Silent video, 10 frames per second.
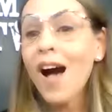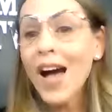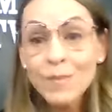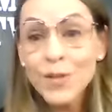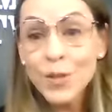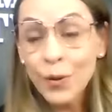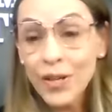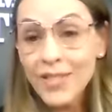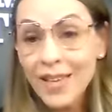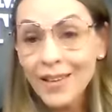I'm super
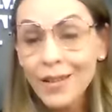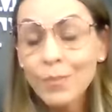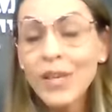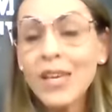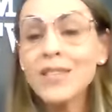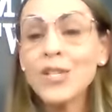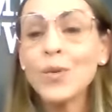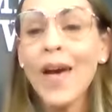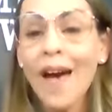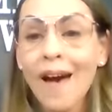excited because
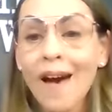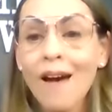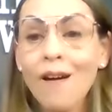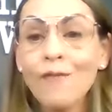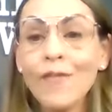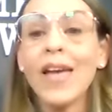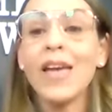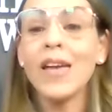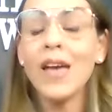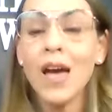you have
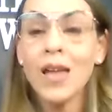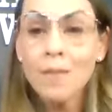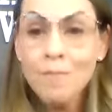a, an